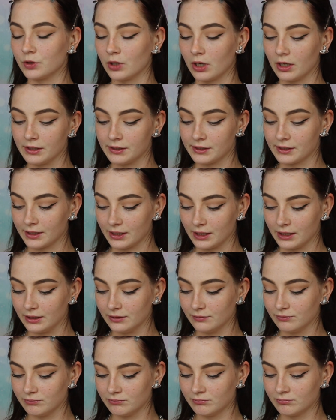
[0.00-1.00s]
dry
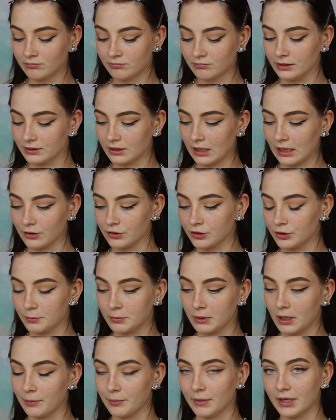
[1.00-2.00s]
skin and how to
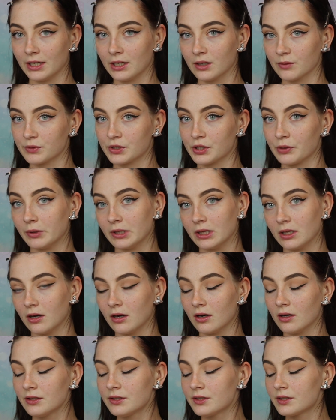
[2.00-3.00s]
apply makeup so it
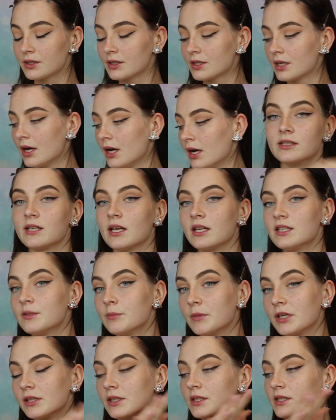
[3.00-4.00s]
lasts. I decided
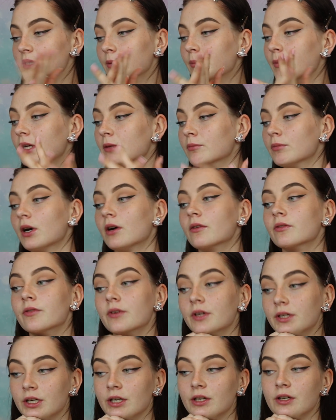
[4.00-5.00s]
to make this the main part
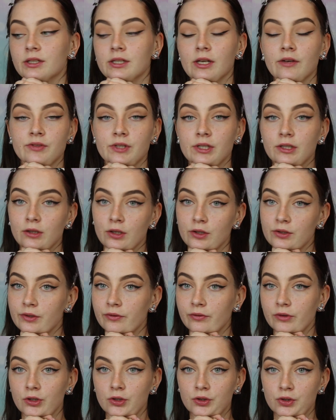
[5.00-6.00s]
of the video because I've seen
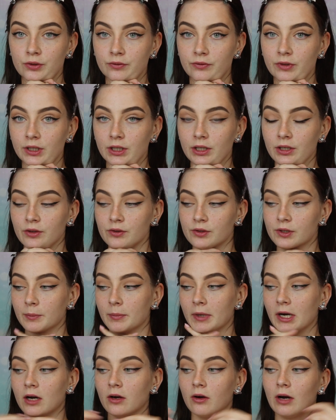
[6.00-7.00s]
loads of YouTube
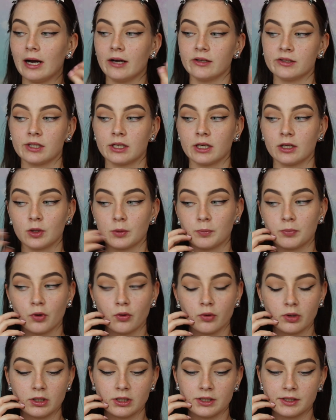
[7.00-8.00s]
videos about how to
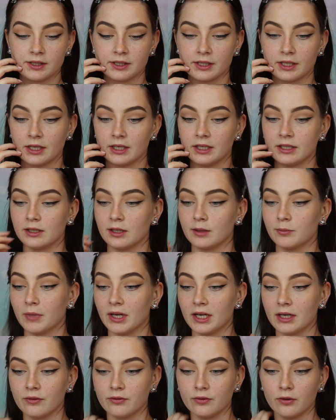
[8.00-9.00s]
help oily skin
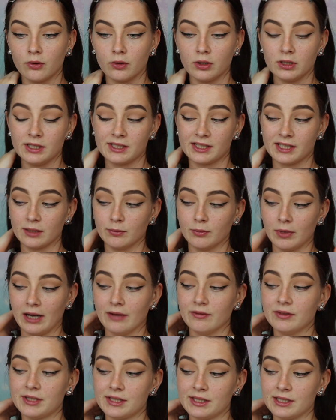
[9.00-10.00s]
and makeup for oily skin, but
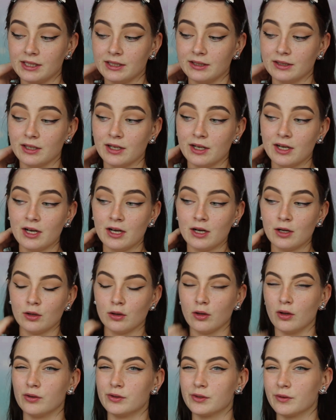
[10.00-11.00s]
I haven't seen
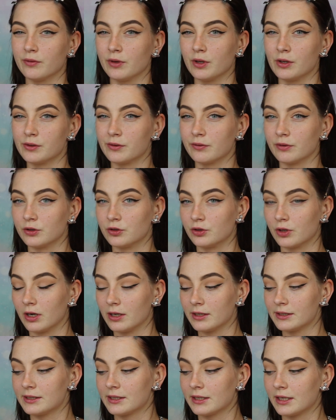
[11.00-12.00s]
loads of those for
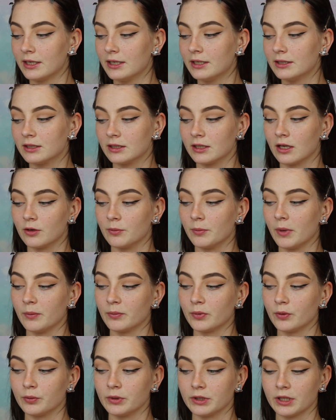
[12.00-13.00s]
dry skin. And I
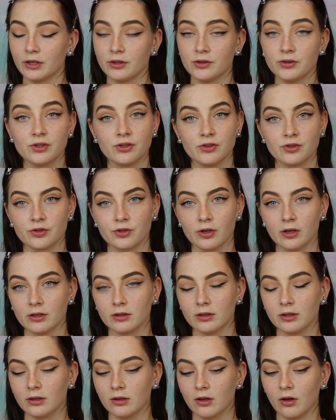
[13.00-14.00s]
remember when I used to
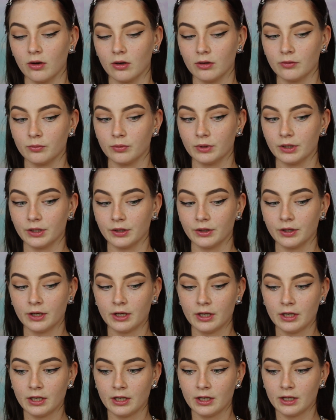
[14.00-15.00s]
struggle a lot with